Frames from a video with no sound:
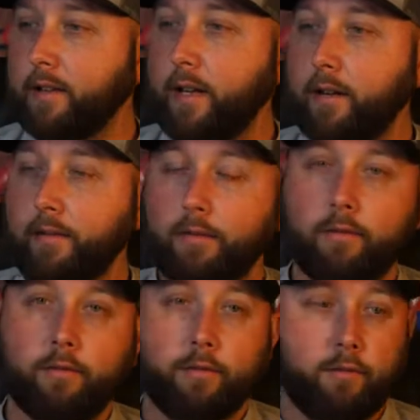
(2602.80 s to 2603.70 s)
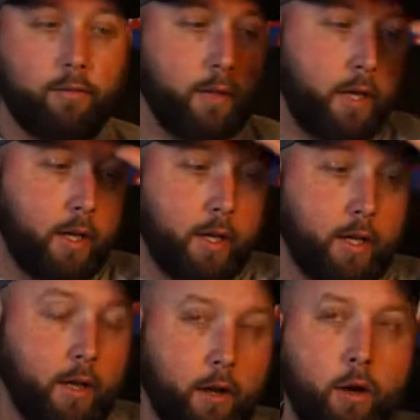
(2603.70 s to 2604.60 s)
here
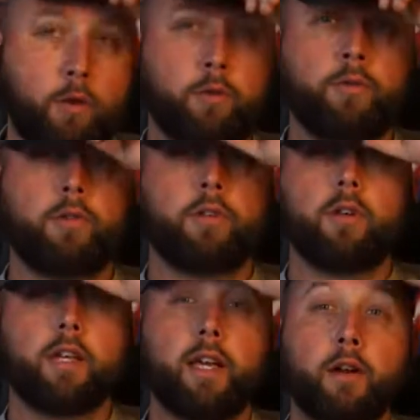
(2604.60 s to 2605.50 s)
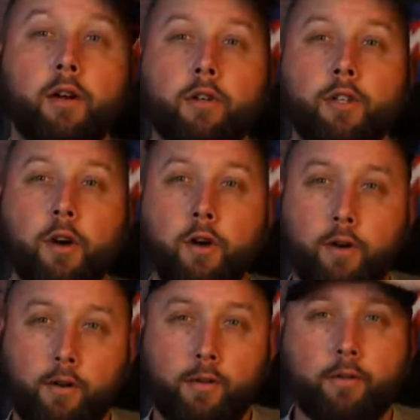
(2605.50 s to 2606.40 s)
owns Get Hooked
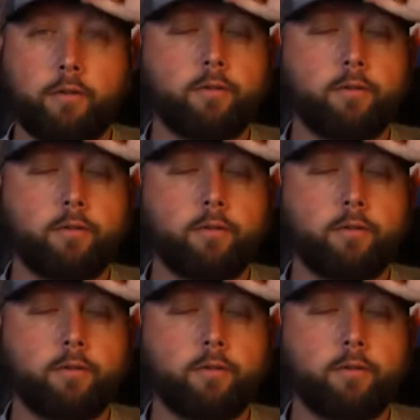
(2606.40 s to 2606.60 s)
Charters,